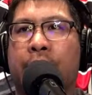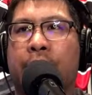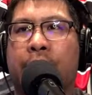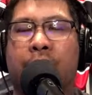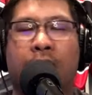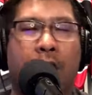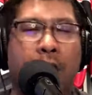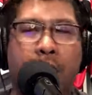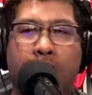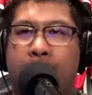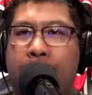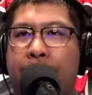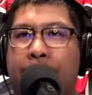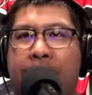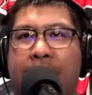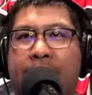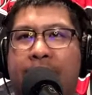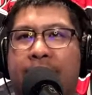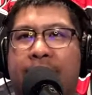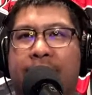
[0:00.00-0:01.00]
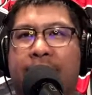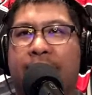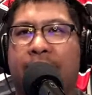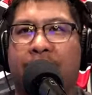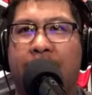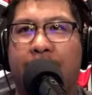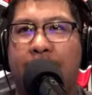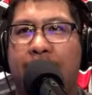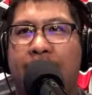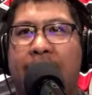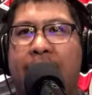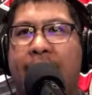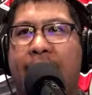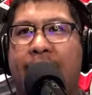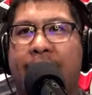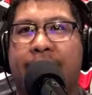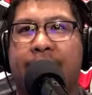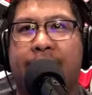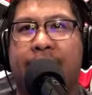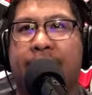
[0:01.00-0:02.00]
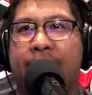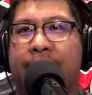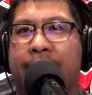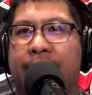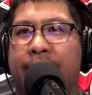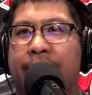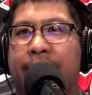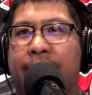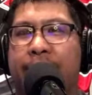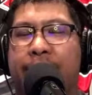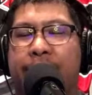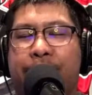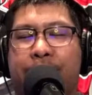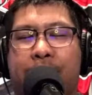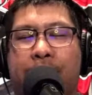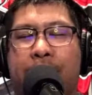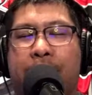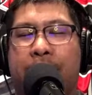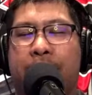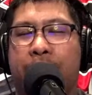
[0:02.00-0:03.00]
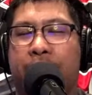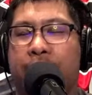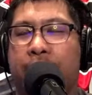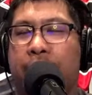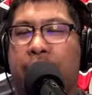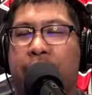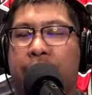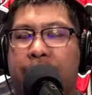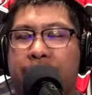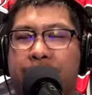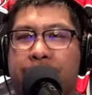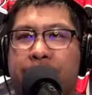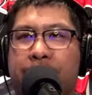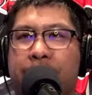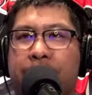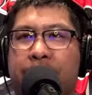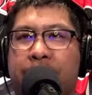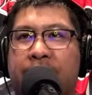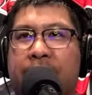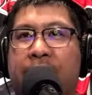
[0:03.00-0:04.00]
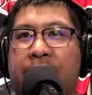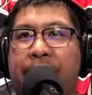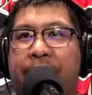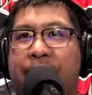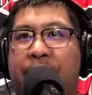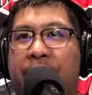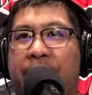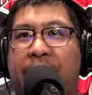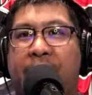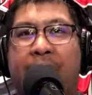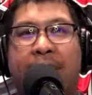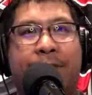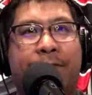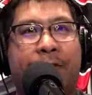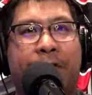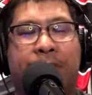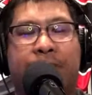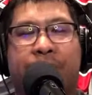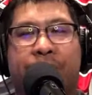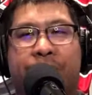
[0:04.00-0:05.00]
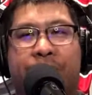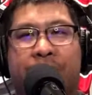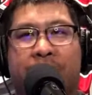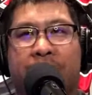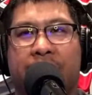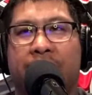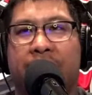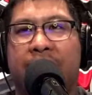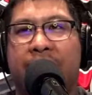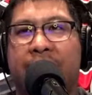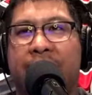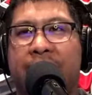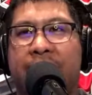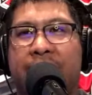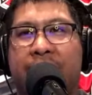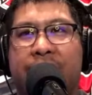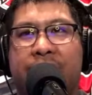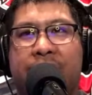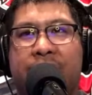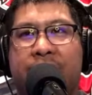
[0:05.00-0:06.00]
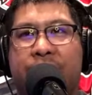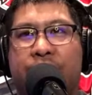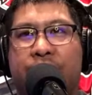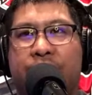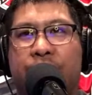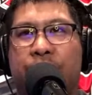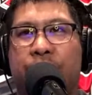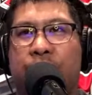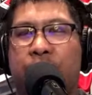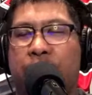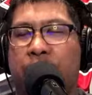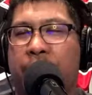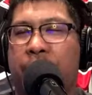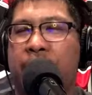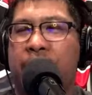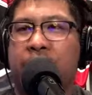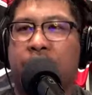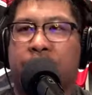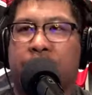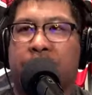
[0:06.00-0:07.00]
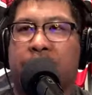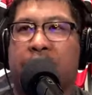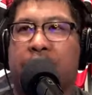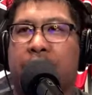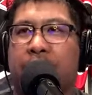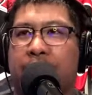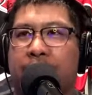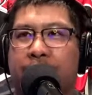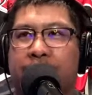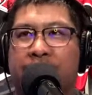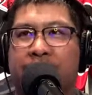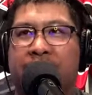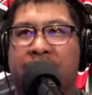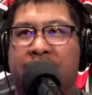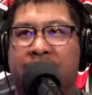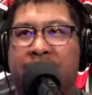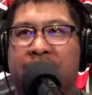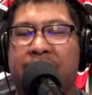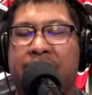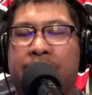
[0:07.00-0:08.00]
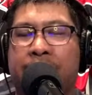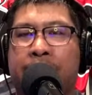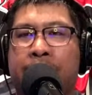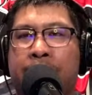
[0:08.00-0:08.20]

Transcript: can automatically come back, but look, Game 5, if the Lightning get too nervous or get complacent,